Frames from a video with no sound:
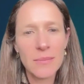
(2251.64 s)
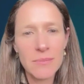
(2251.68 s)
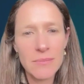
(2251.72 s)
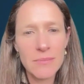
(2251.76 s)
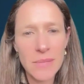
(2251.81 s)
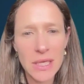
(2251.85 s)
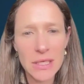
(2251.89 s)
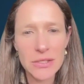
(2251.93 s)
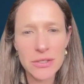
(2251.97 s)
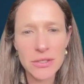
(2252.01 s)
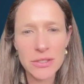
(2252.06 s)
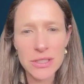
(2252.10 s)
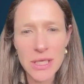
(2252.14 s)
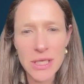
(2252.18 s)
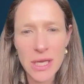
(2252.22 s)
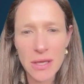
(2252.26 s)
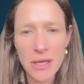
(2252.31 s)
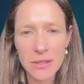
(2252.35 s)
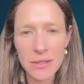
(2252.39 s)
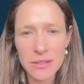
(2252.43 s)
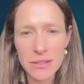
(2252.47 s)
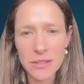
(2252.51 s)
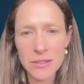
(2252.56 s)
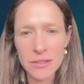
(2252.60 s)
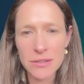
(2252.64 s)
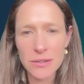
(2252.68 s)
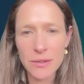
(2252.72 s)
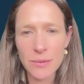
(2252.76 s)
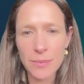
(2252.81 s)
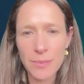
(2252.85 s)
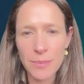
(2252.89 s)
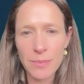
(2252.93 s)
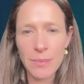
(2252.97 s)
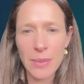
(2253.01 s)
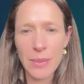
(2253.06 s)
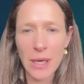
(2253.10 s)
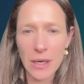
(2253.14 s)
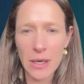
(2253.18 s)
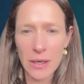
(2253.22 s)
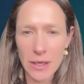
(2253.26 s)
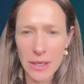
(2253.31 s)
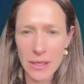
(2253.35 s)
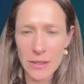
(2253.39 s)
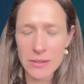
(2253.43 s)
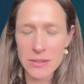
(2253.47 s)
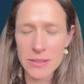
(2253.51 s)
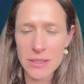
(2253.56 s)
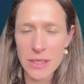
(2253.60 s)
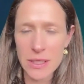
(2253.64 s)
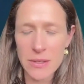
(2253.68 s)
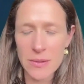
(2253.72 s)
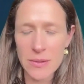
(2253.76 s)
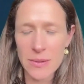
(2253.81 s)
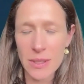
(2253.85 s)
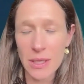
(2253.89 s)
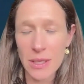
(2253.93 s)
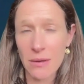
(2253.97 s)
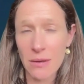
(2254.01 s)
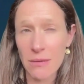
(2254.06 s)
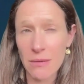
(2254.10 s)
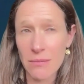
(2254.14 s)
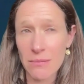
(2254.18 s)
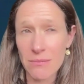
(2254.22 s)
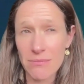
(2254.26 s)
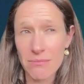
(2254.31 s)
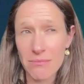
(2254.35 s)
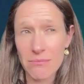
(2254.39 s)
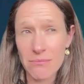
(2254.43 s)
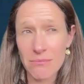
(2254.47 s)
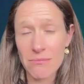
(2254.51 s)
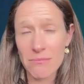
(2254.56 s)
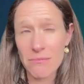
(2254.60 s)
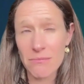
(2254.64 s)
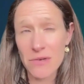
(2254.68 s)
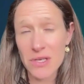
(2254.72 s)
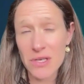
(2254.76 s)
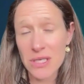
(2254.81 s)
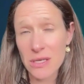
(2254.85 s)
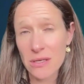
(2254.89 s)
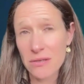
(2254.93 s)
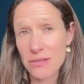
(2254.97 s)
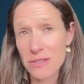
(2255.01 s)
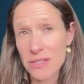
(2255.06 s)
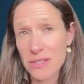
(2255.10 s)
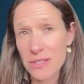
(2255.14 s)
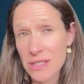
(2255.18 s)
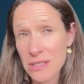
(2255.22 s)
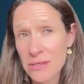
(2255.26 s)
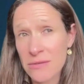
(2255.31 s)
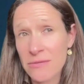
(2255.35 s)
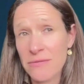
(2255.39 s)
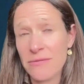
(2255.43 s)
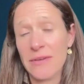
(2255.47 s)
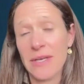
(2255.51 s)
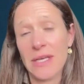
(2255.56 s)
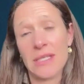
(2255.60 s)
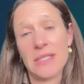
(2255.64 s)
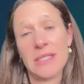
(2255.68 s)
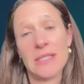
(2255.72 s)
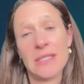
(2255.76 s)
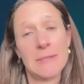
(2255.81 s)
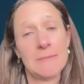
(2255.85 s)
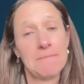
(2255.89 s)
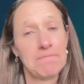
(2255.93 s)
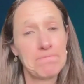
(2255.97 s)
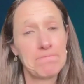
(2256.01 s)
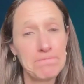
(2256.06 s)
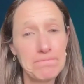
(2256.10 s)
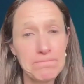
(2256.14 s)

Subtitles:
major challenges or barriers that you think retailers still face.